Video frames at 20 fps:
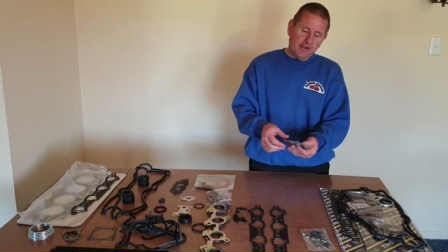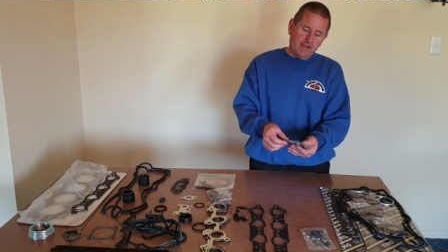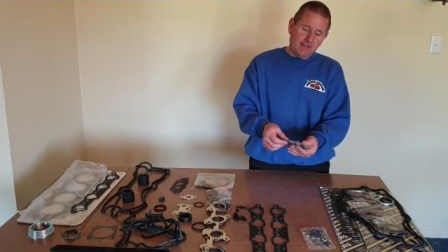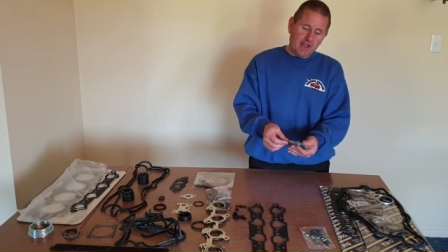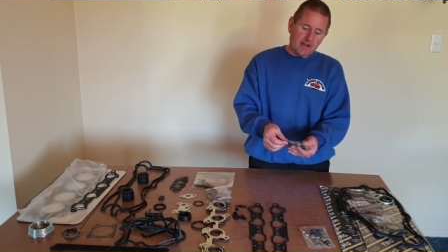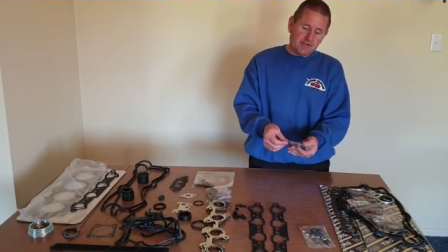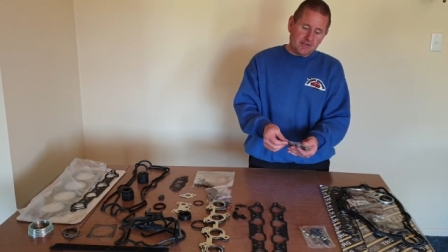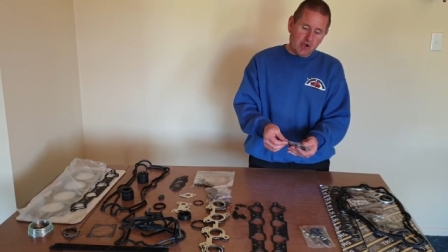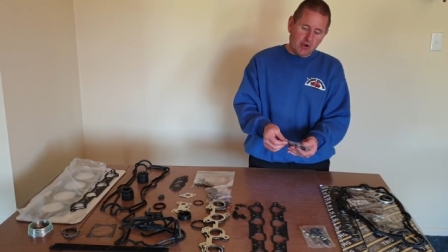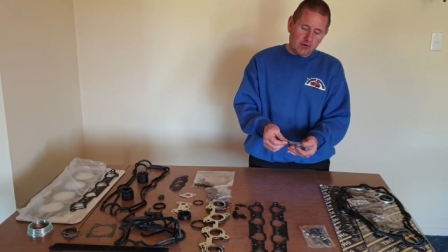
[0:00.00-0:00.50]

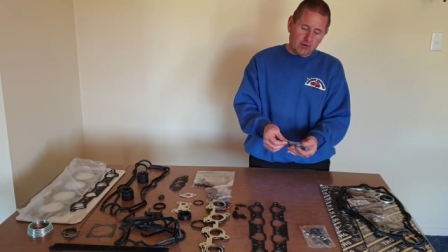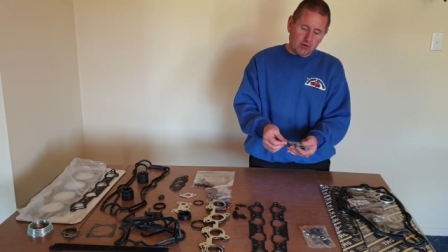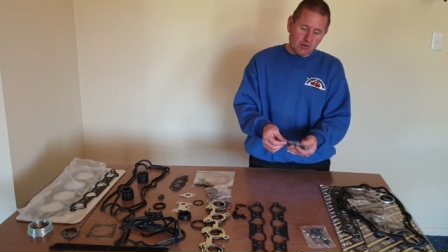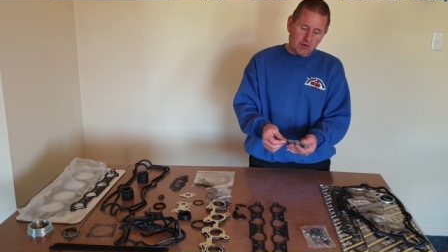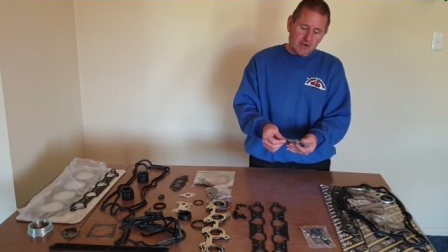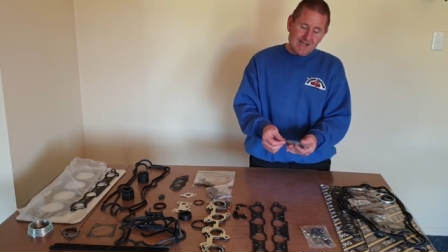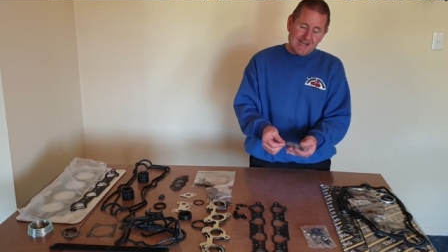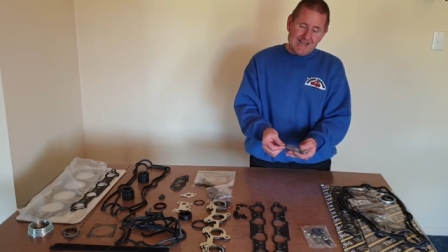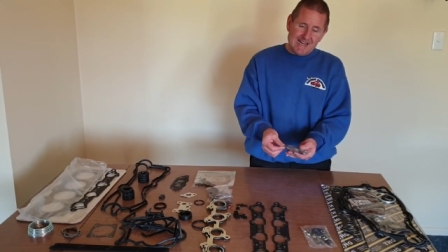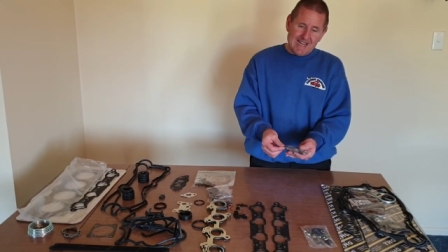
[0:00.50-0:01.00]
They don't
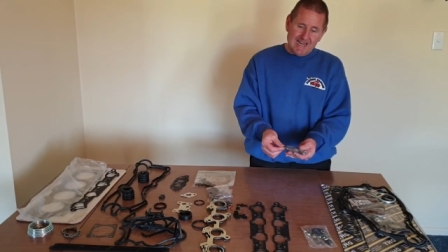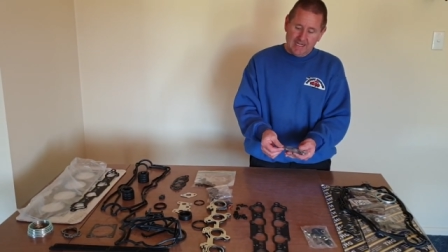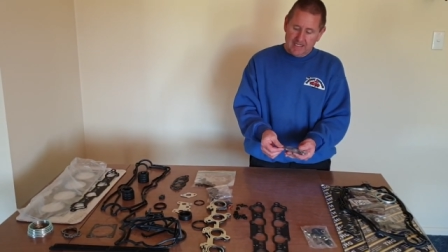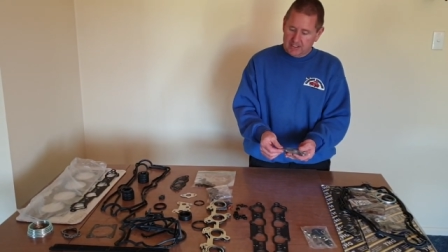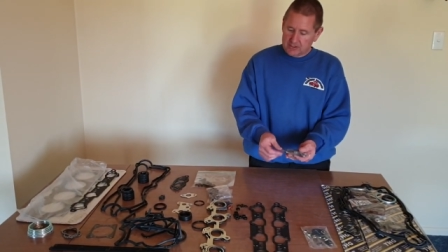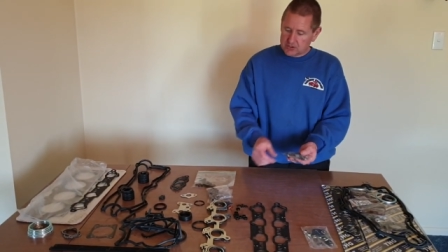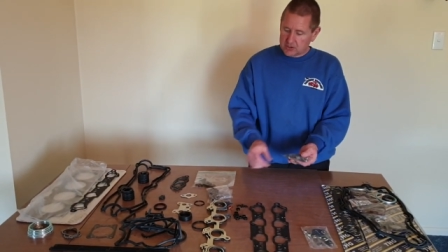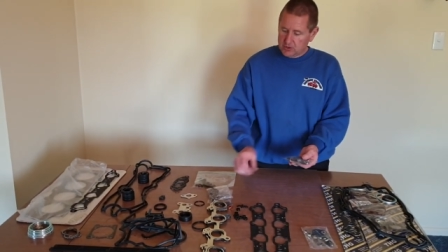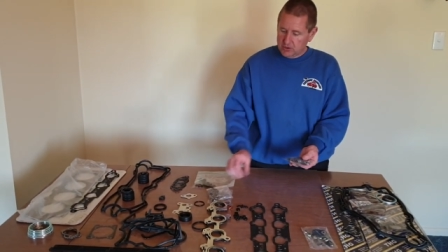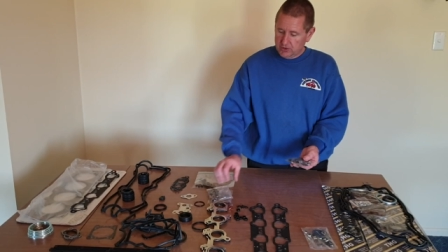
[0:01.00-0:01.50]
look nearly
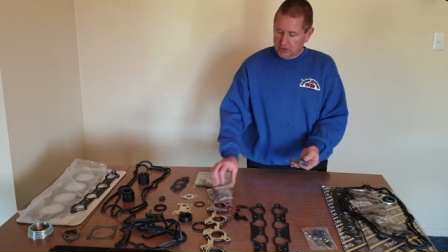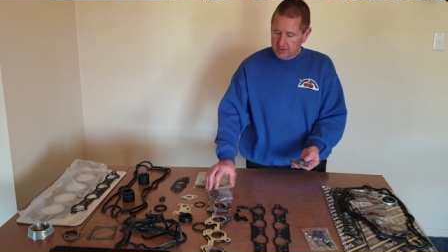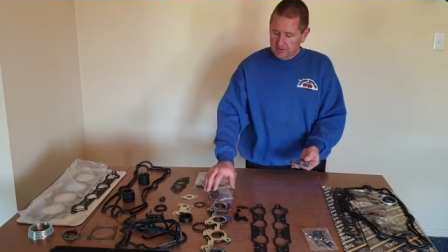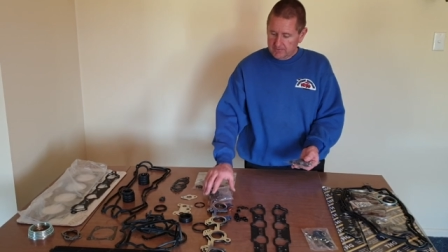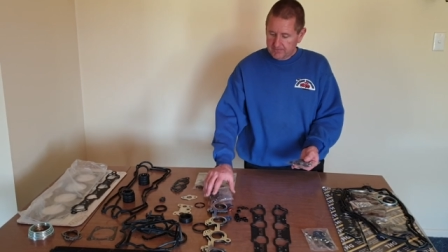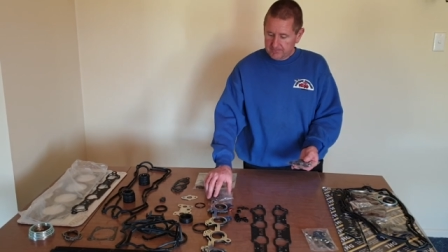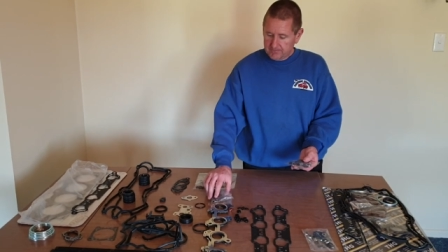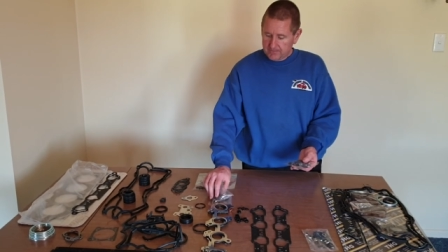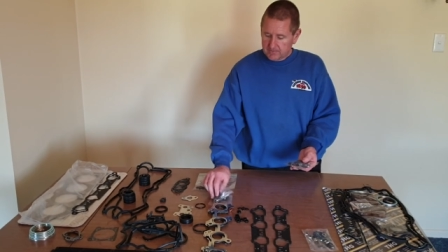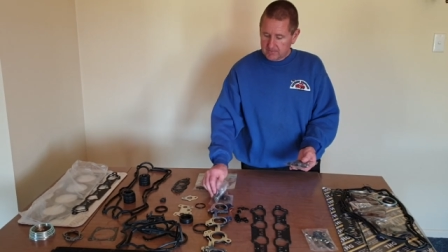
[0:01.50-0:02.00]
as good
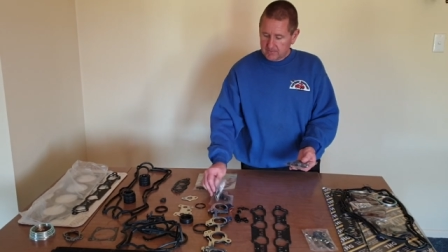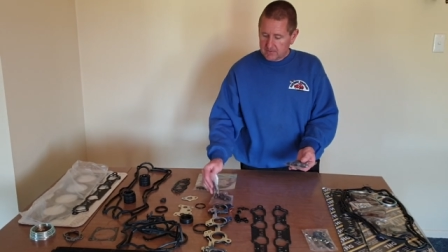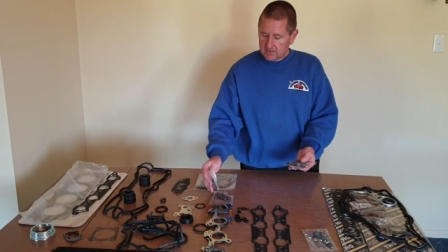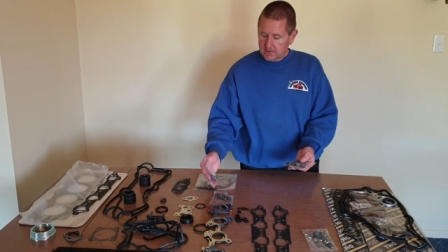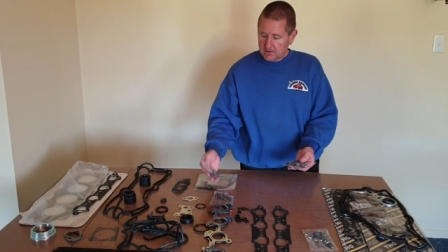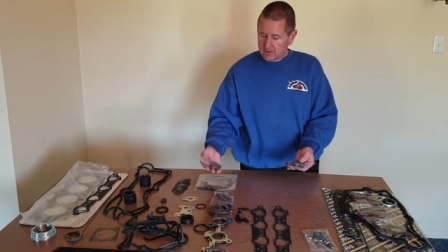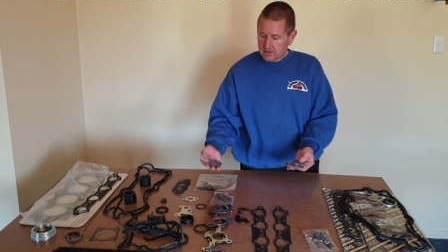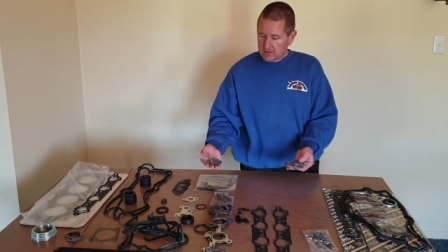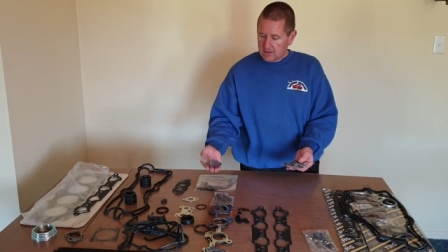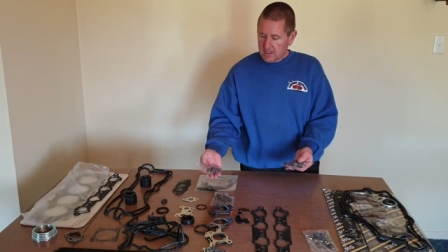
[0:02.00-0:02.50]

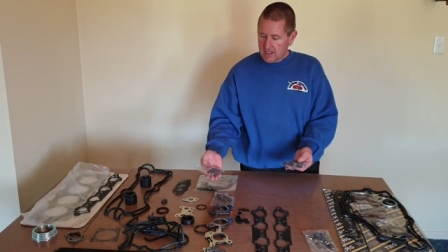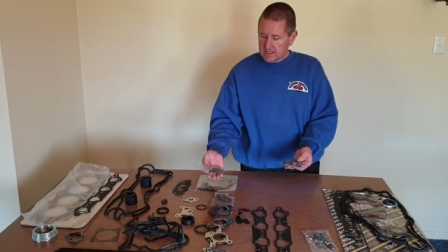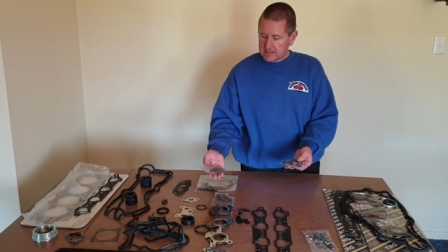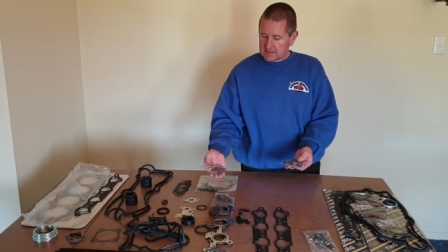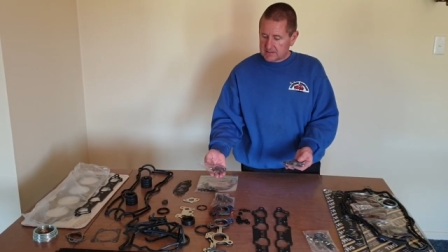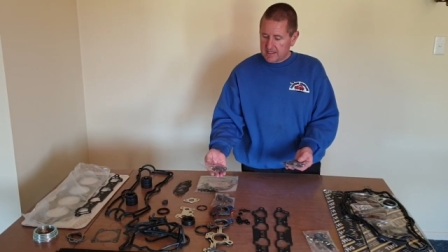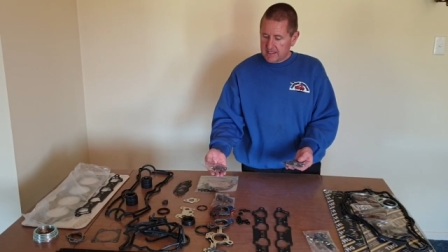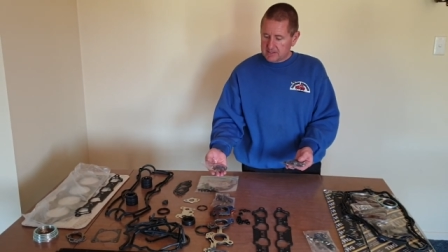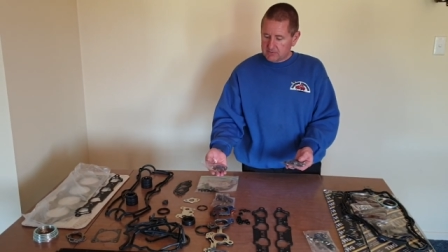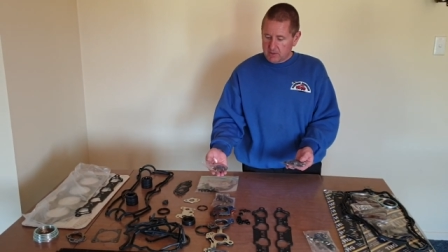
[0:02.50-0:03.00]

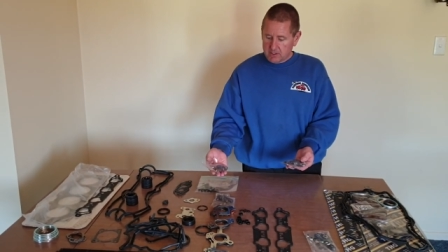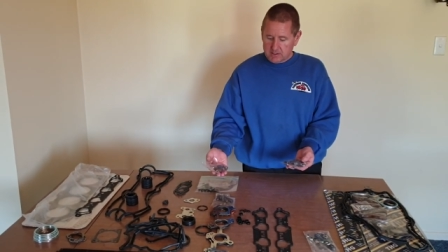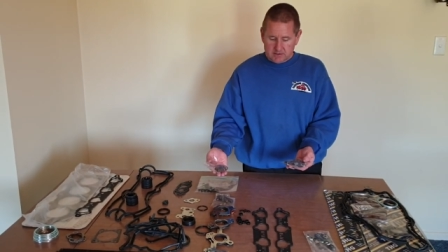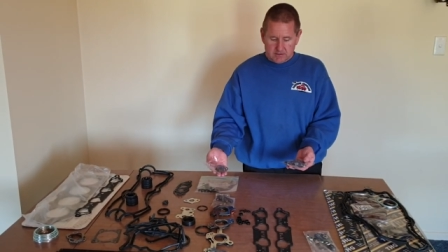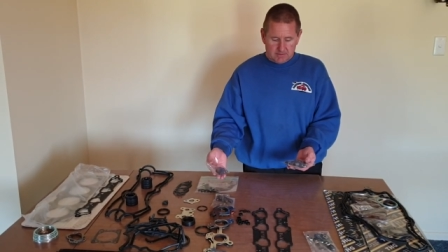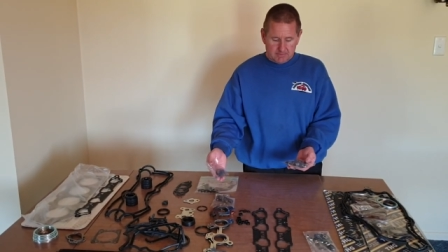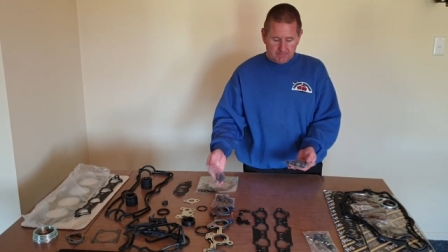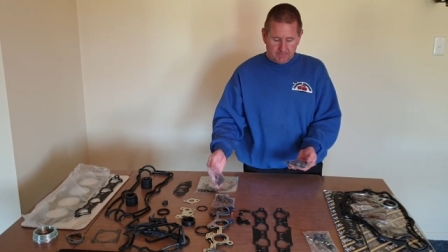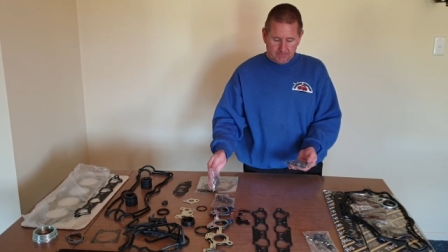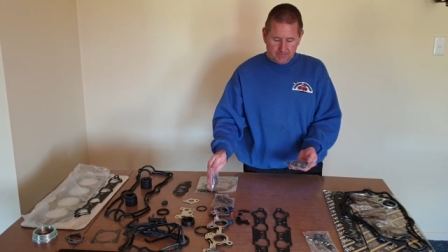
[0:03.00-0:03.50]
as these ones.